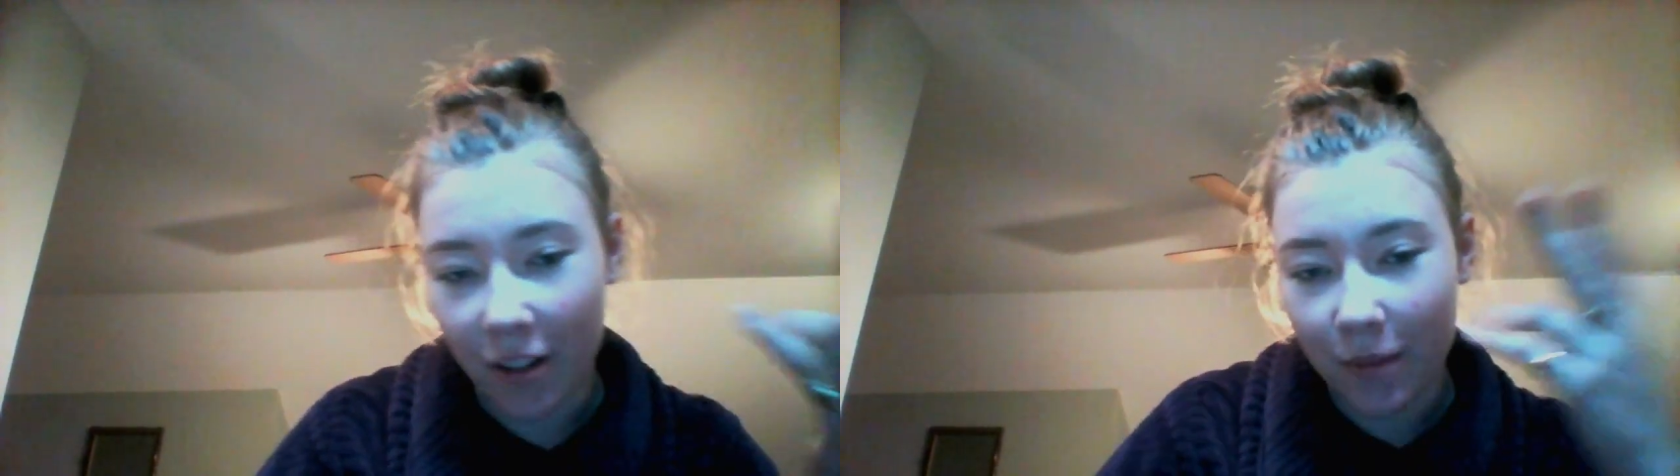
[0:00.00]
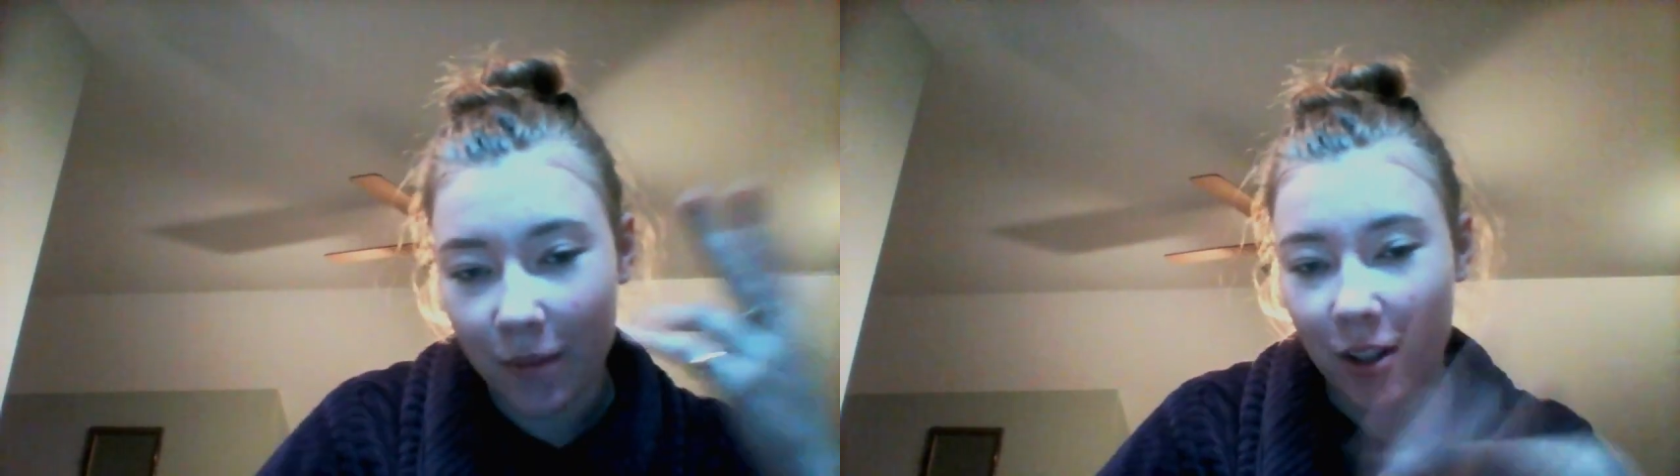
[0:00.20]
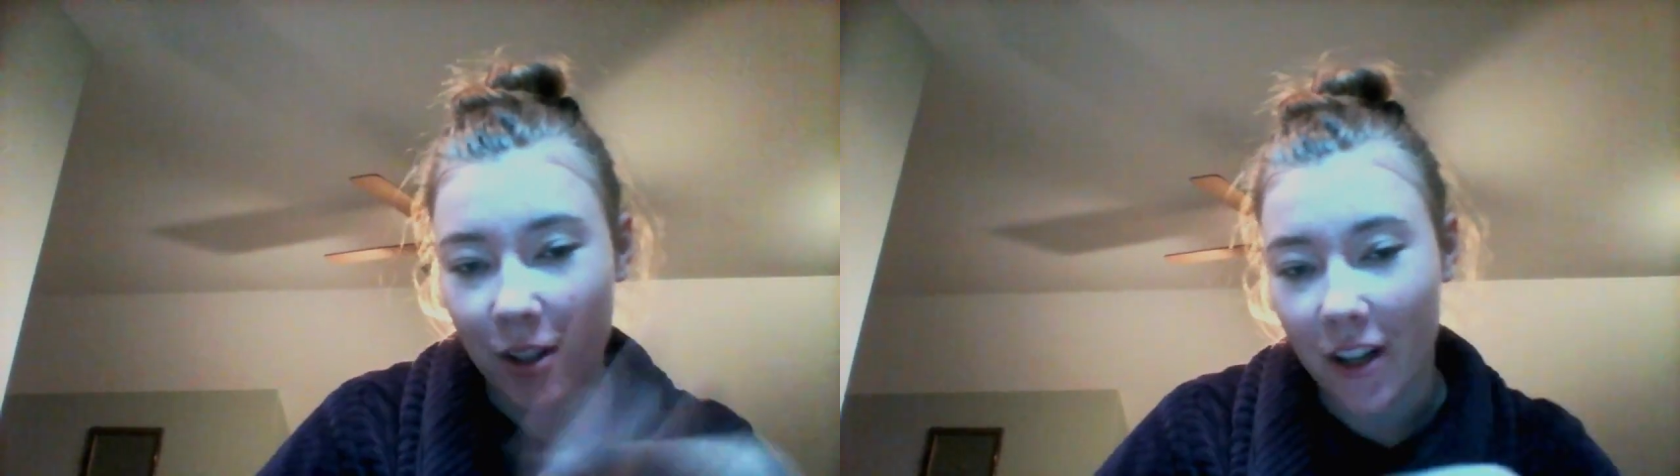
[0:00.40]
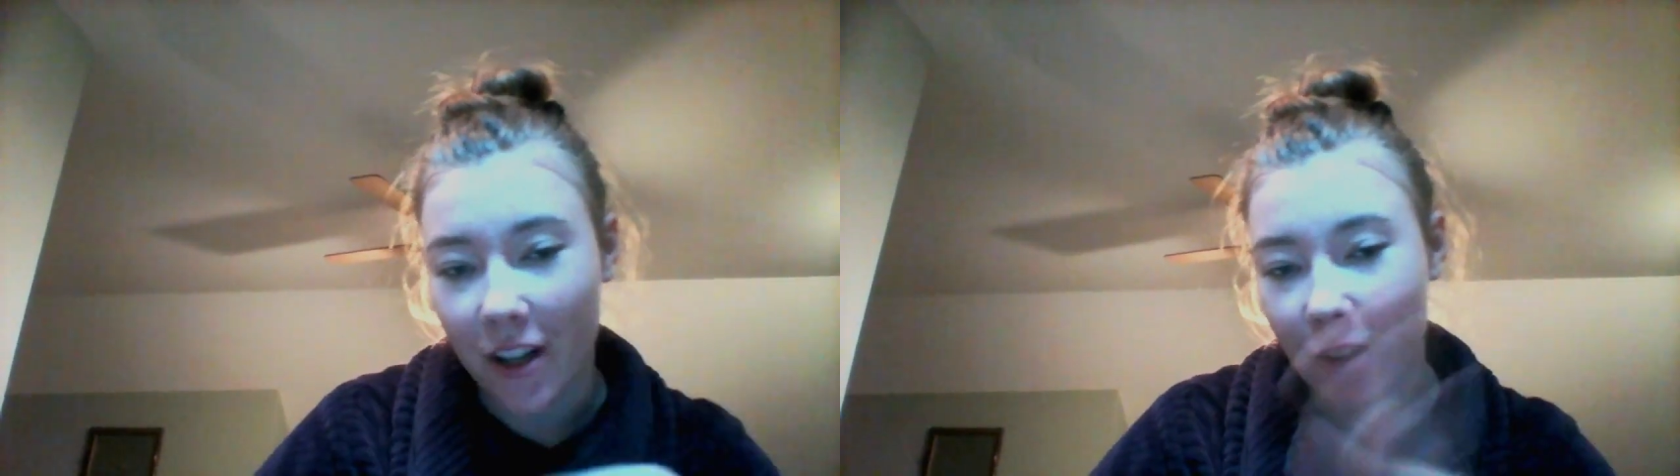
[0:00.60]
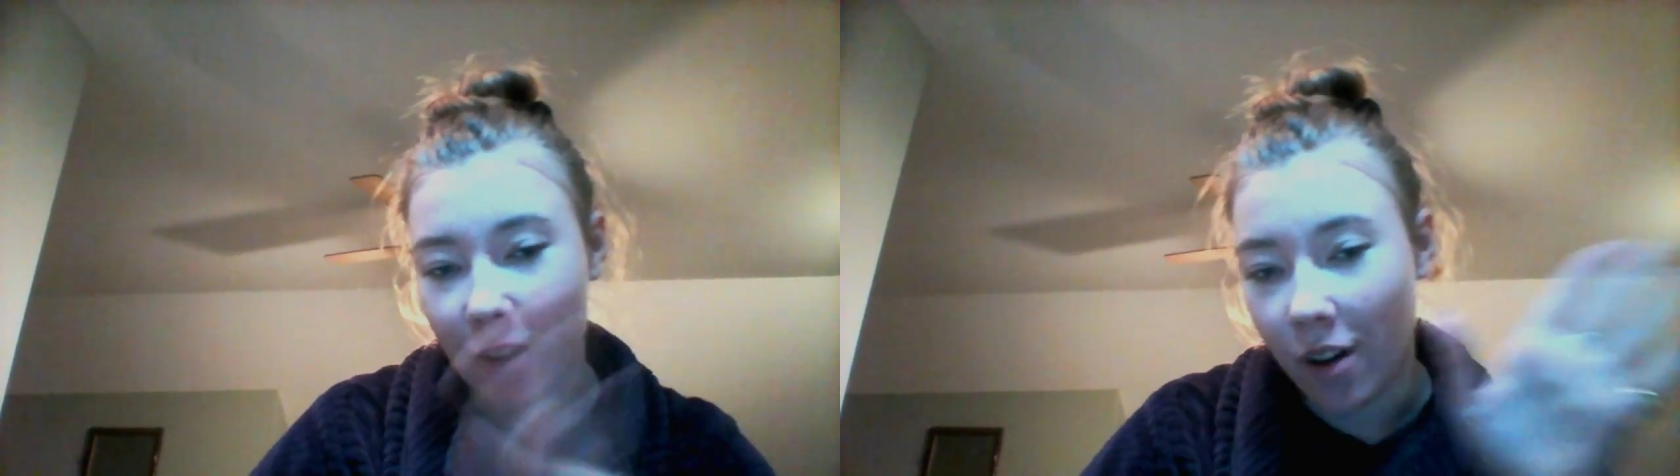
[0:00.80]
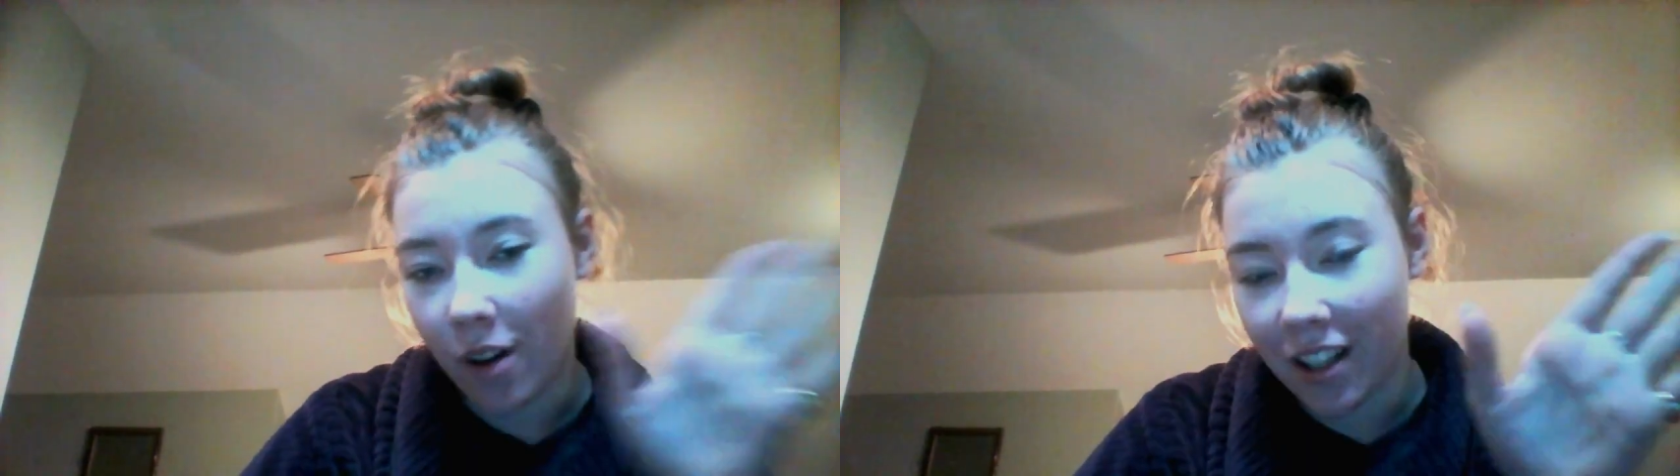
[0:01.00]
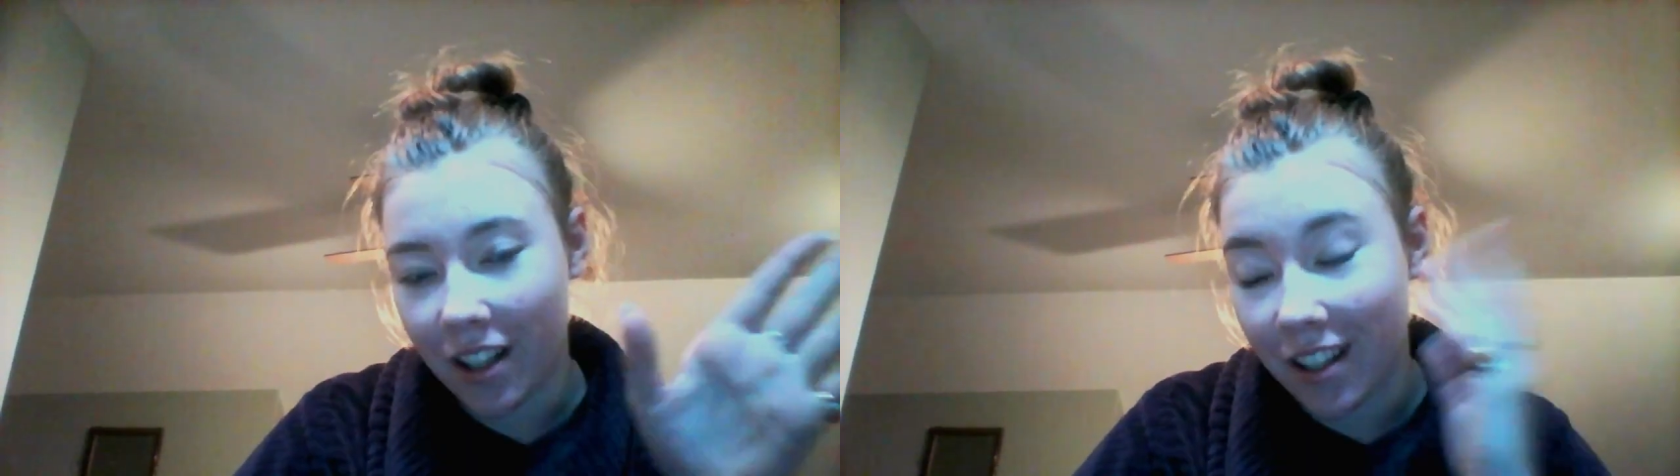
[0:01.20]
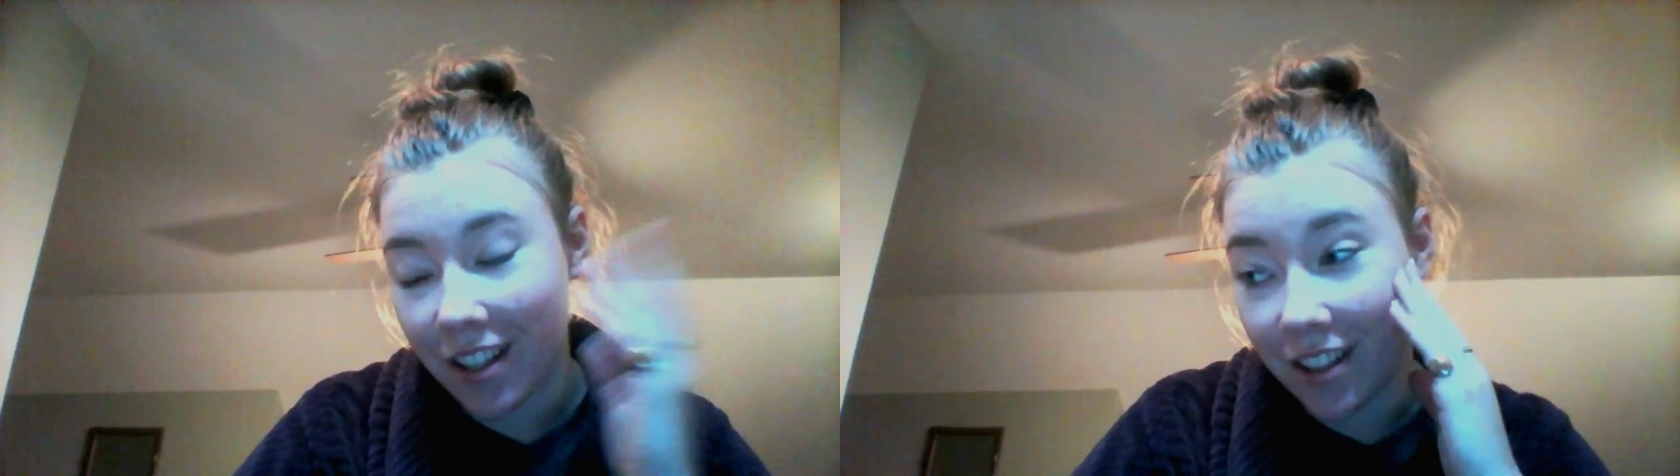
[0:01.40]
Sorry the
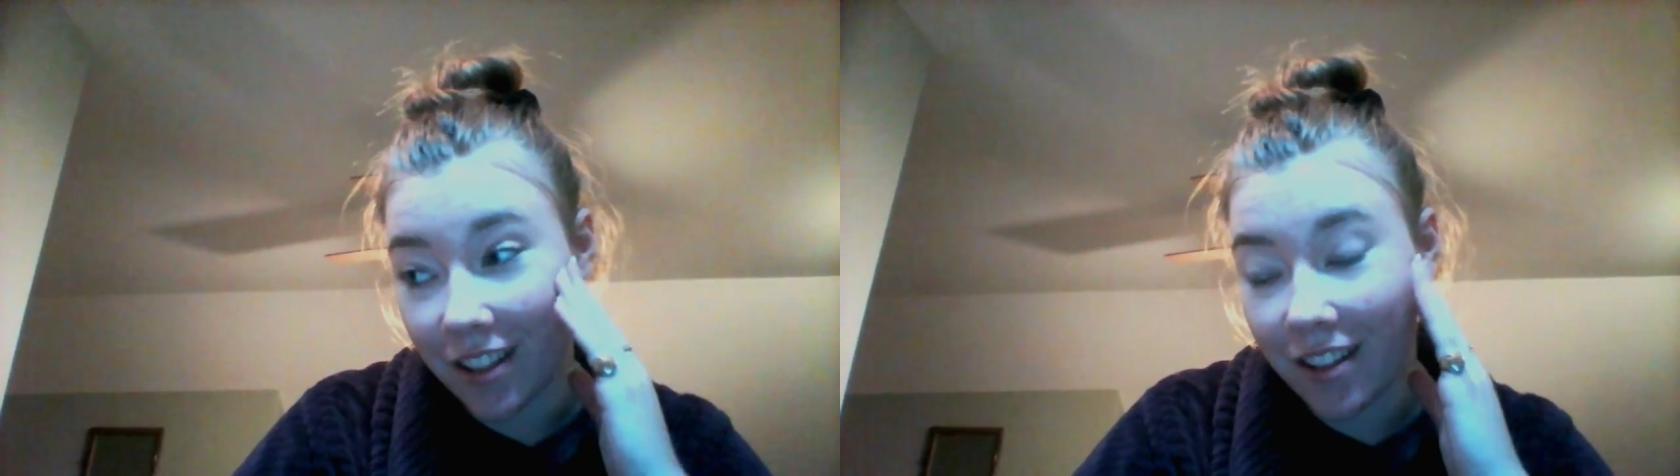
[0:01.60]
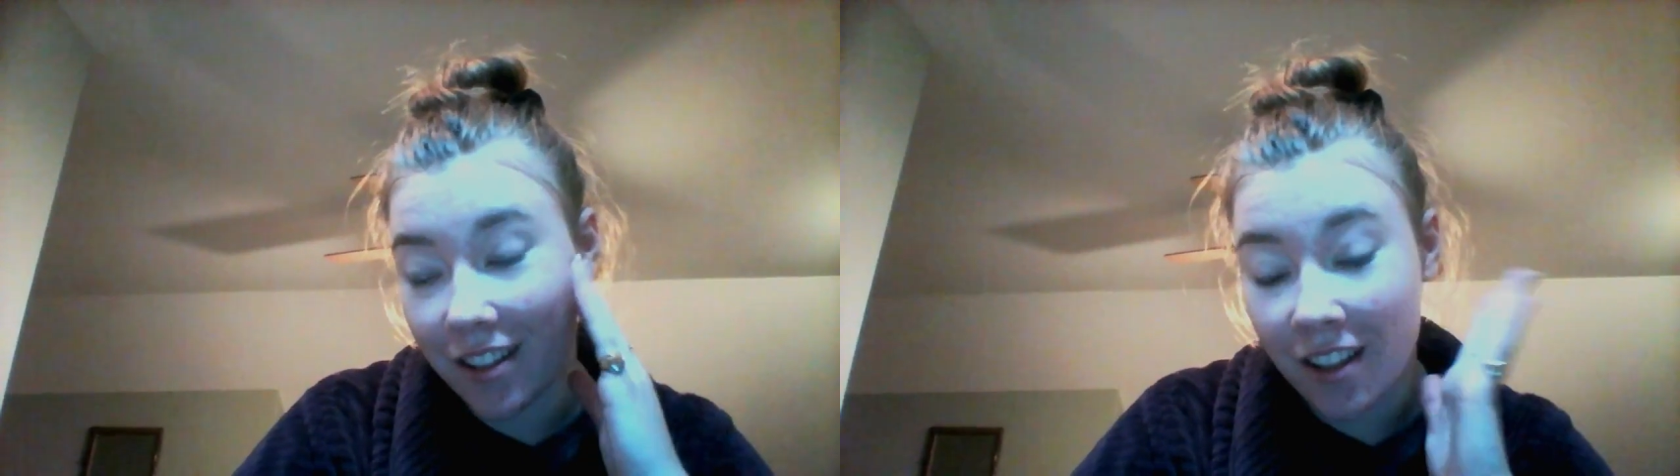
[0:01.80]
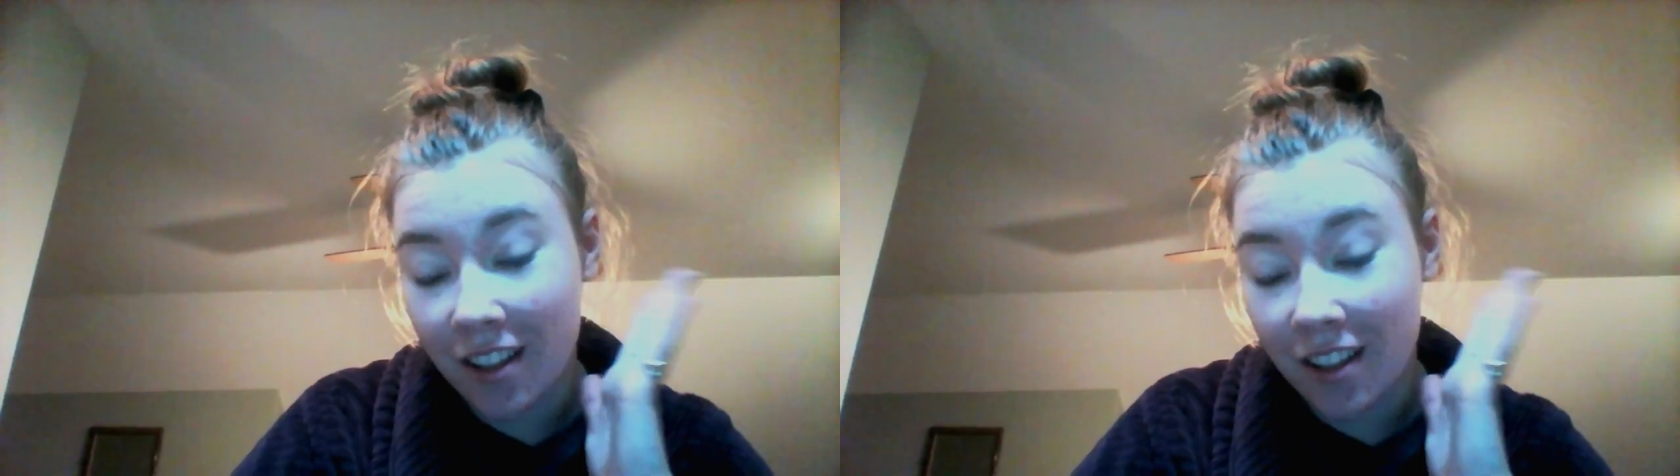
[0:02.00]
quality is